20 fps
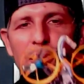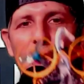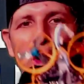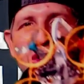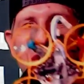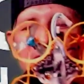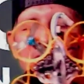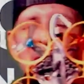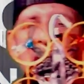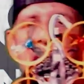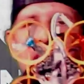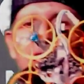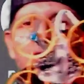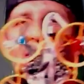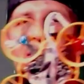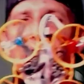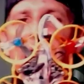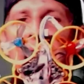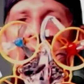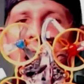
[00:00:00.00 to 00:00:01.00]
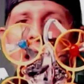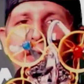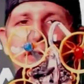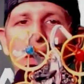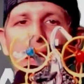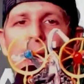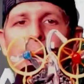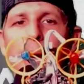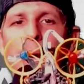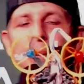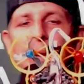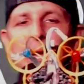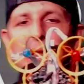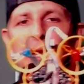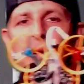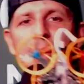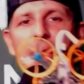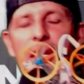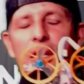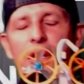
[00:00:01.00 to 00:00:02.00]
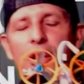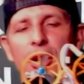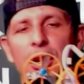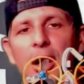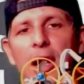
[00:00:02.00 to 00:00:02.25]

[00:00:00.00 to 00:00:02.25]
65 millimeter